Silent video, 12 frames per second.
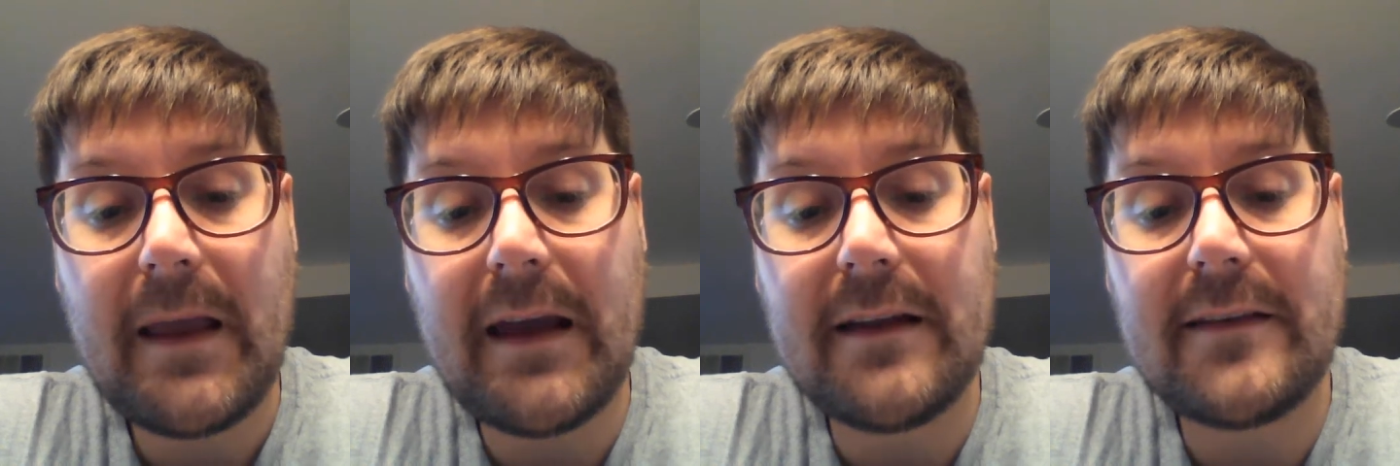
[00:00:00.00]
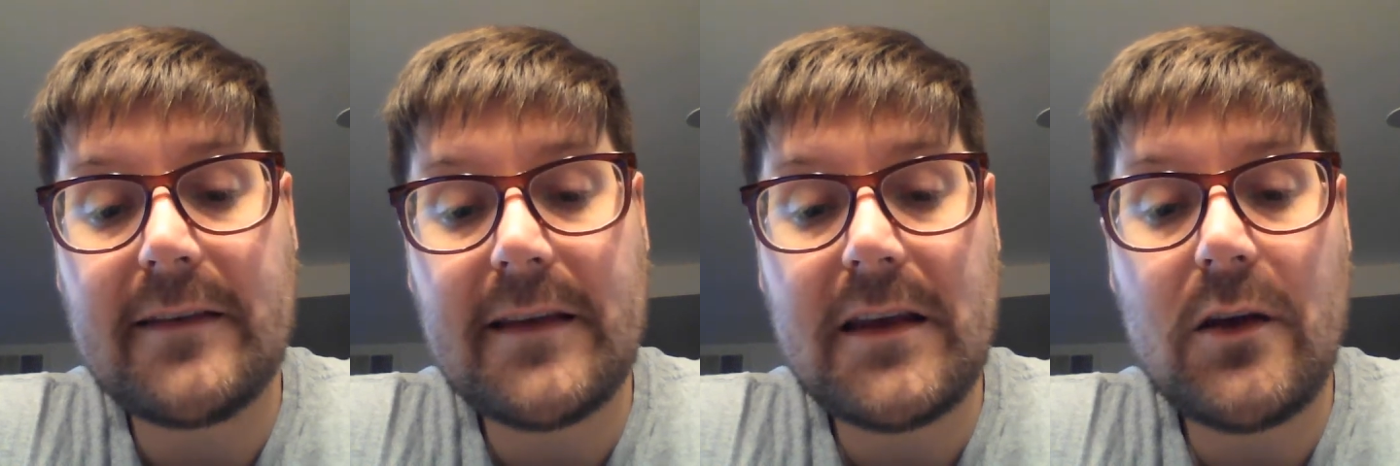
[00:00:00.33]
and
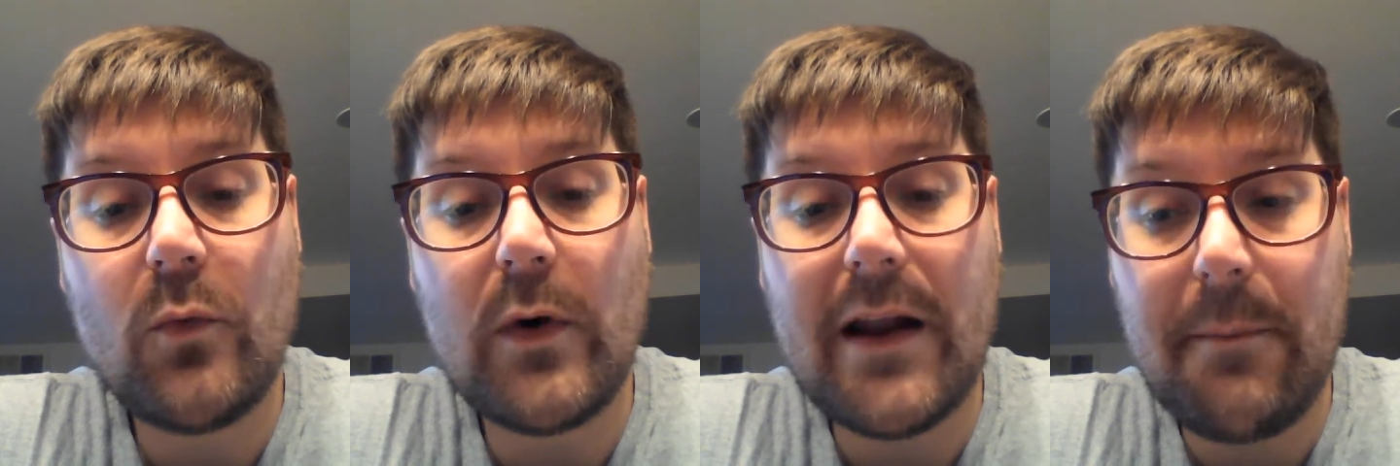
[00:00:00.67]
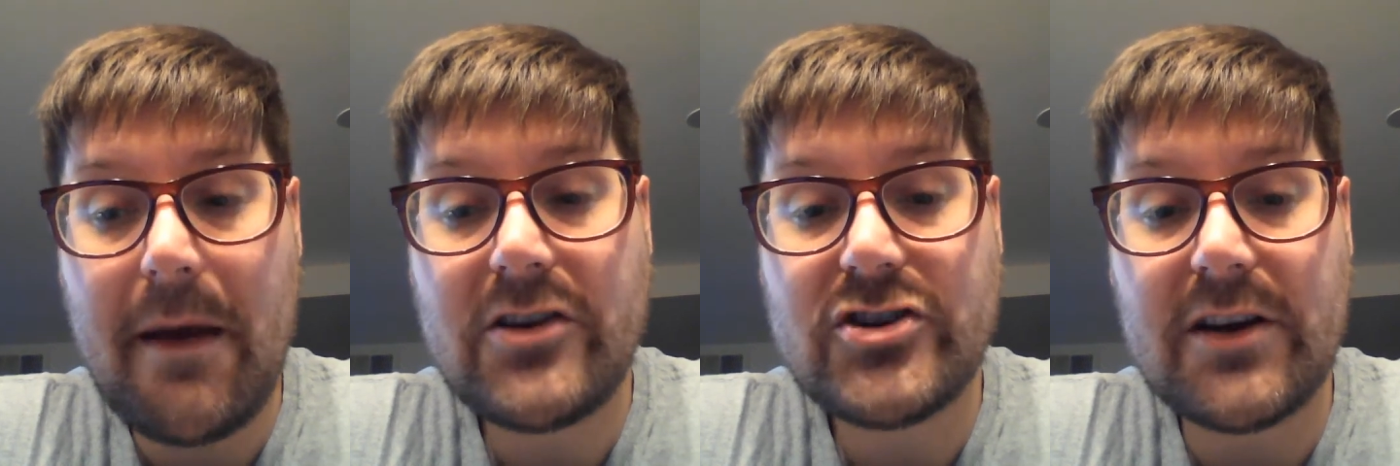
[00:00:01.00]
see what I
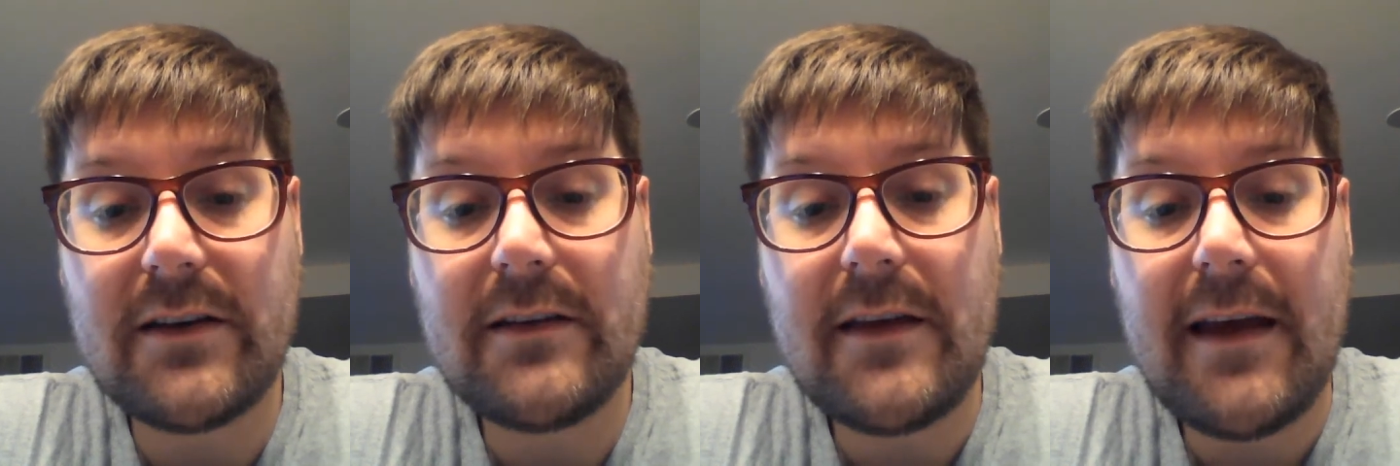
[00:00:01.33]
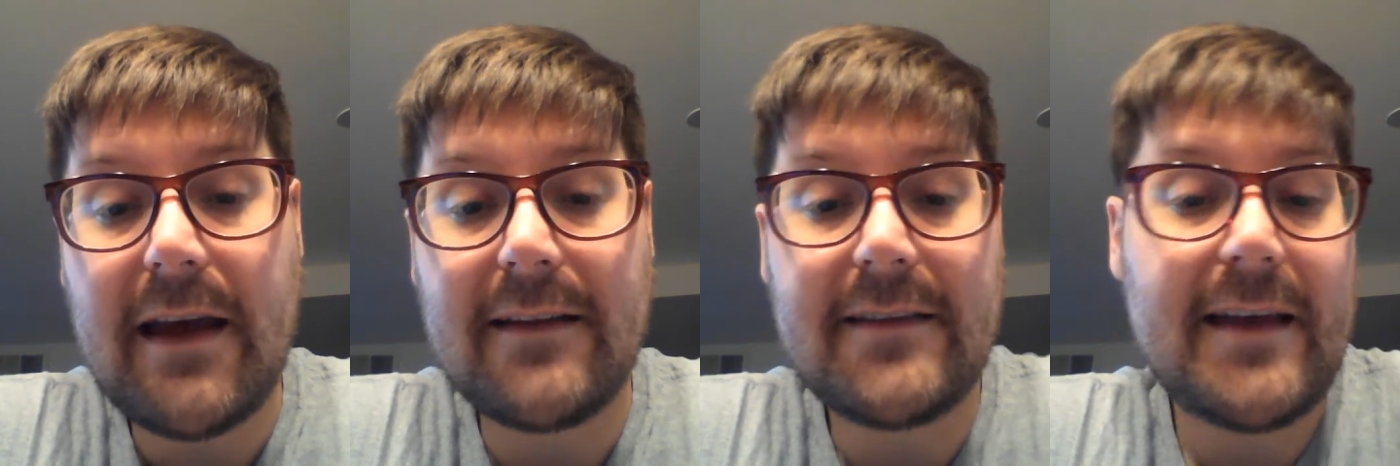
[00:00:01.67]
mentioned,
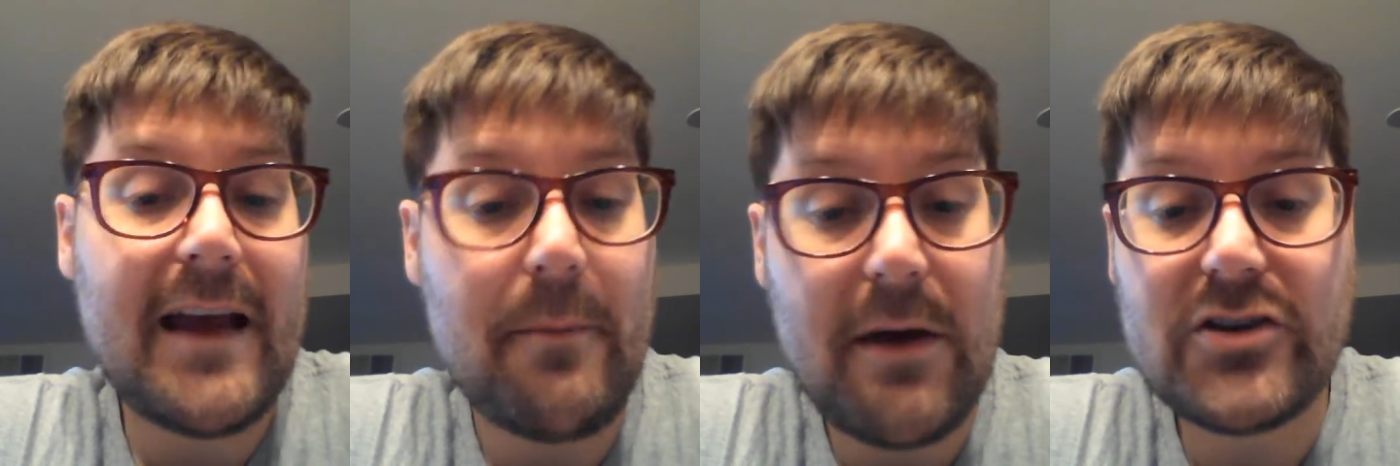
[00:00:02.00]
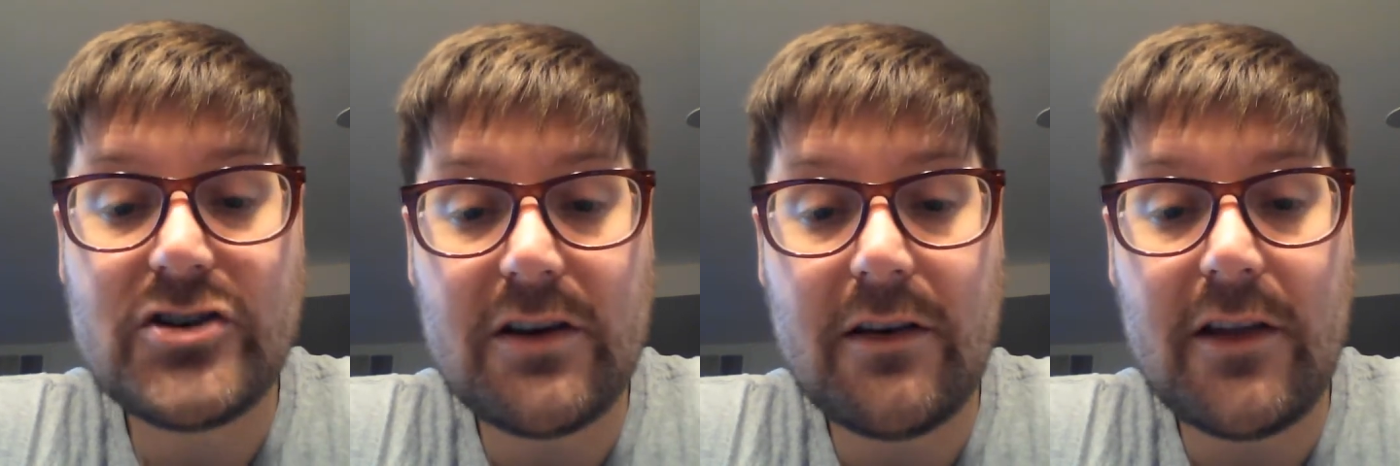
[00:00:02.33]
and say I
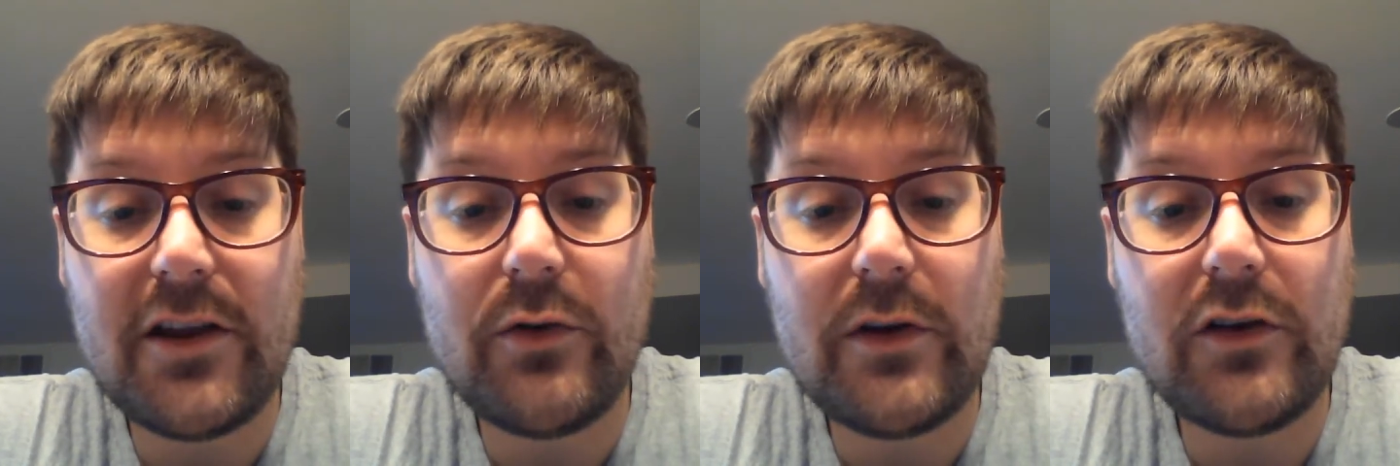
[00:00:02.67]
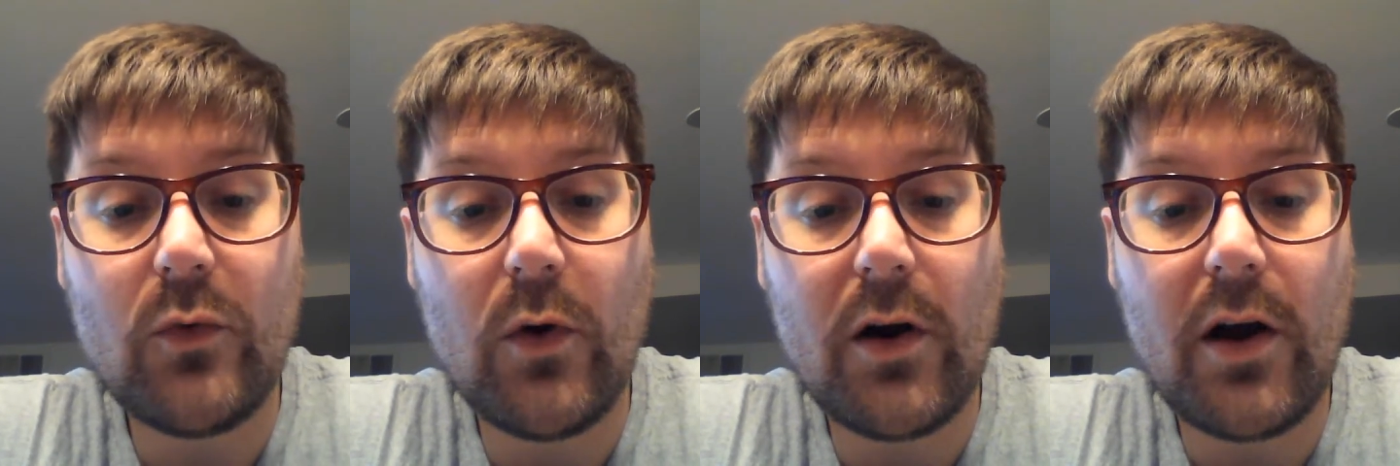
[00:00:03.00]
mentioned that you
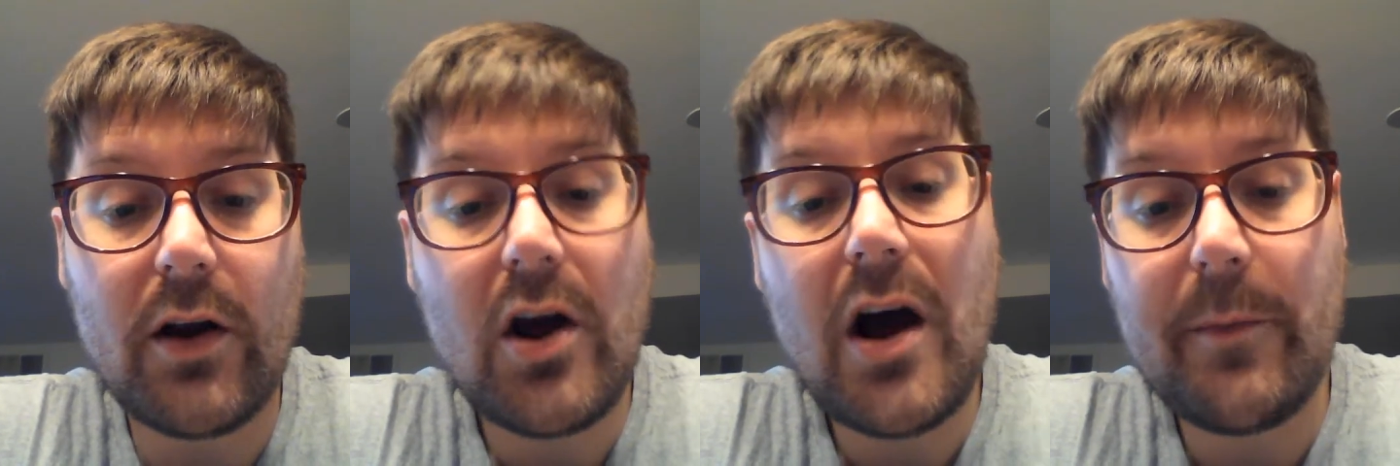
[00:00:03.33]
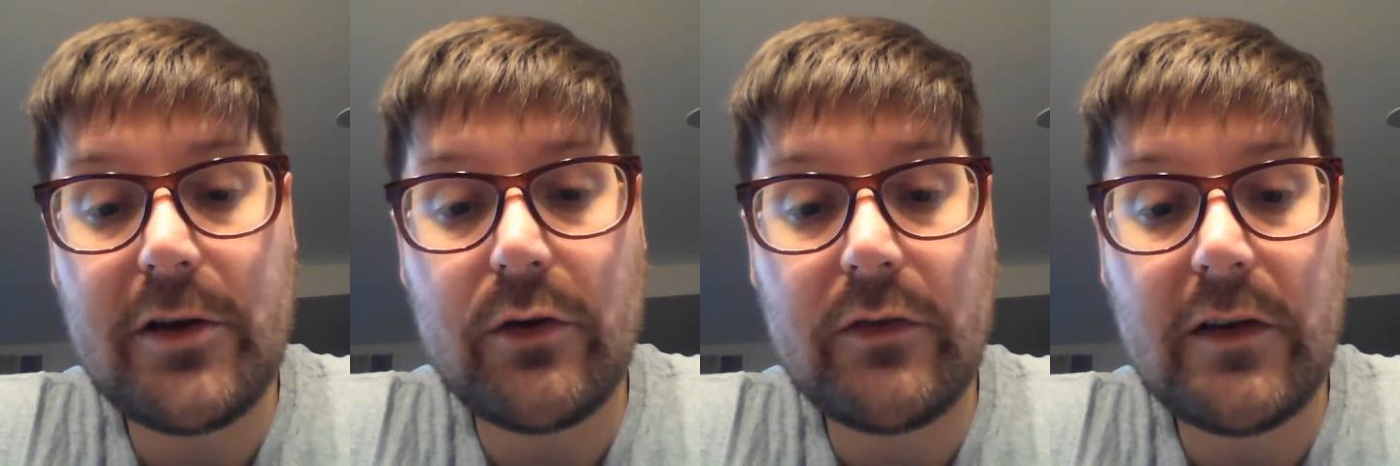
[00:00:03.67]
need to work on
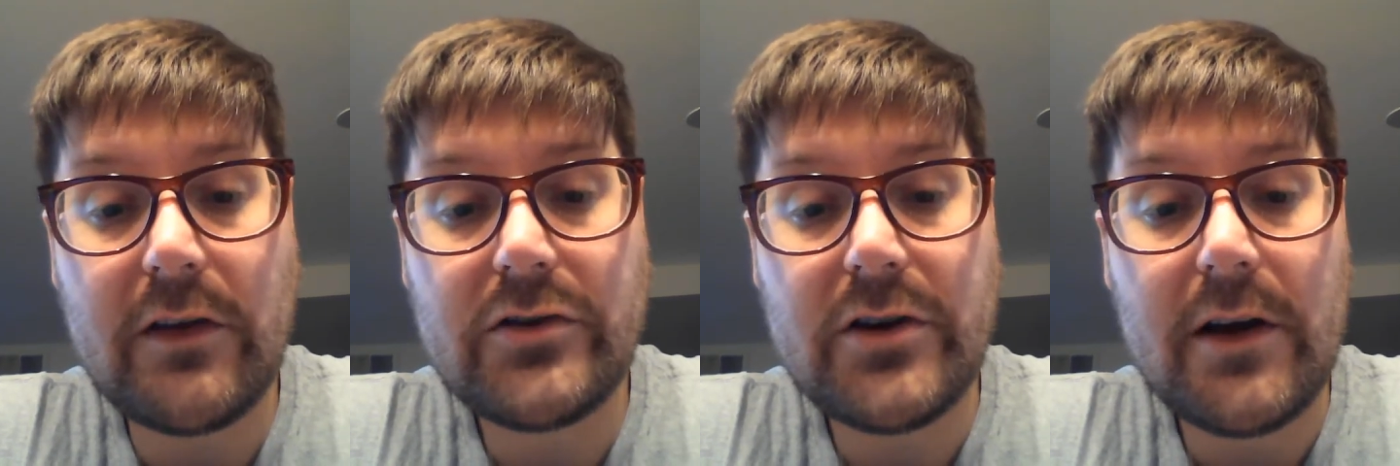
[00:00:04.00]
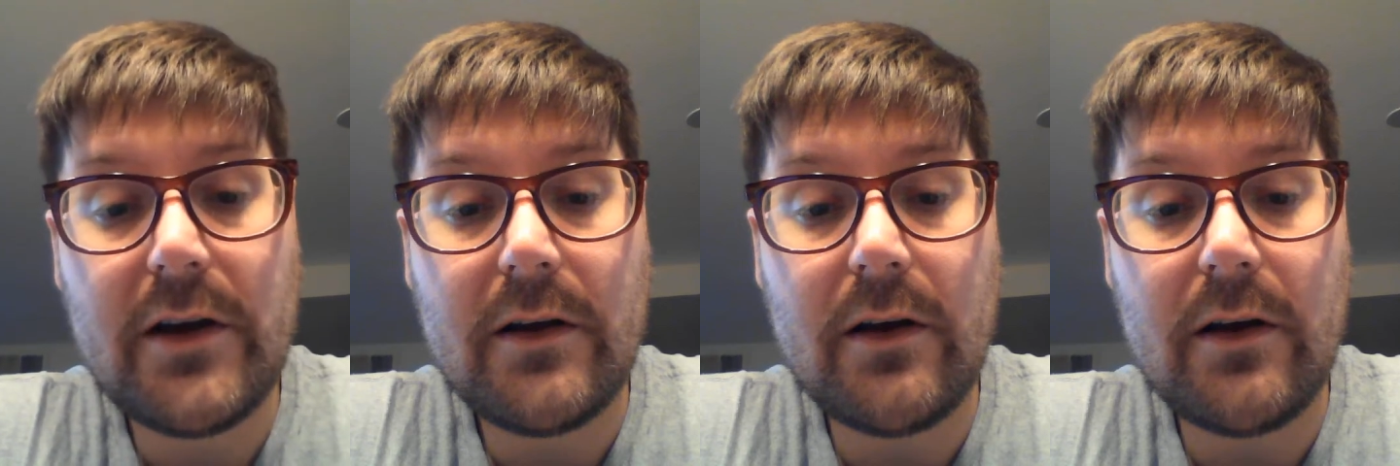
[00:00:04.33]
comma usage.